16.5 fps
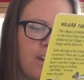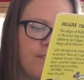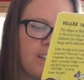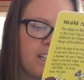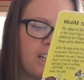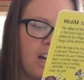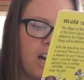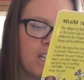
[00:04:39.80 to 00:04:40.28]
over
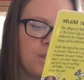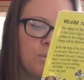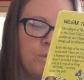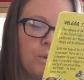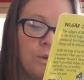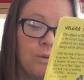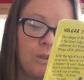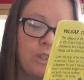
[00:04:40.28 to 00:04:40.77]
the
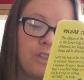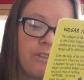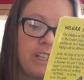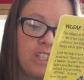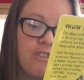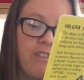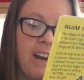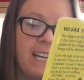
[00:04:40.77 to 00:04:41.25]
garden wall
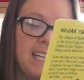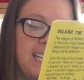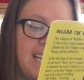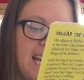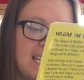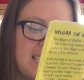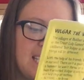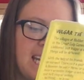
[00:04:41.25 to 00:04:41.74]
during training
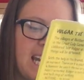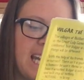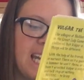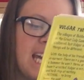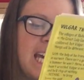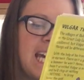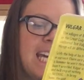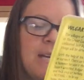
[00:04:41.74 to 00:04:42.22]

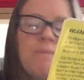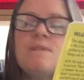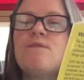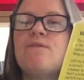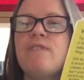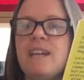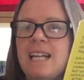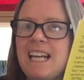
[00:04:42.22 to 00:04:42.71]
yesterday, he
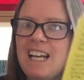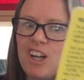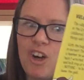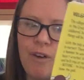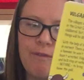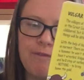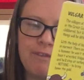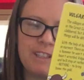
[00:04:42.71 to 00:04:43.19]
was feeling
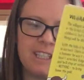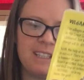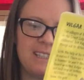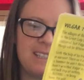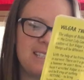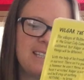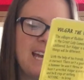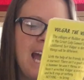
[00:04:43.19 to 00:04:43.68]

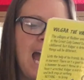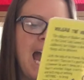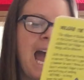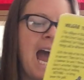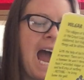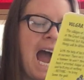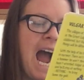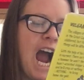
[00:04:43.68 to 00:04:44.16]
confident.
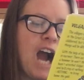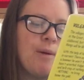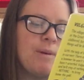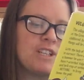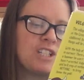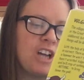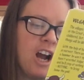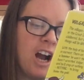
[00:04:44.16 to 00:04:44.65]
How
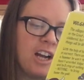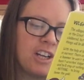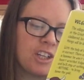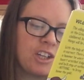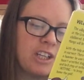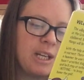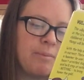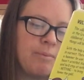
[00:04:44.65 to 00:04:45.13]
much
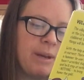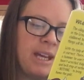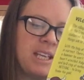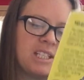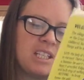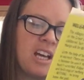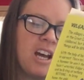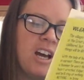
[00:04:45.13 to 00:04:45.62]
harder could it
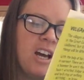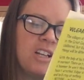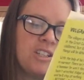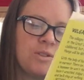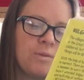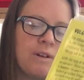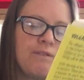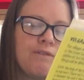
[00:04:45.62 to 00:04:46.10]
be to
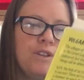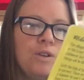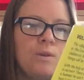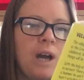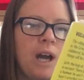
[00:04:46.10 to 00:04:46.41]
hurdle a few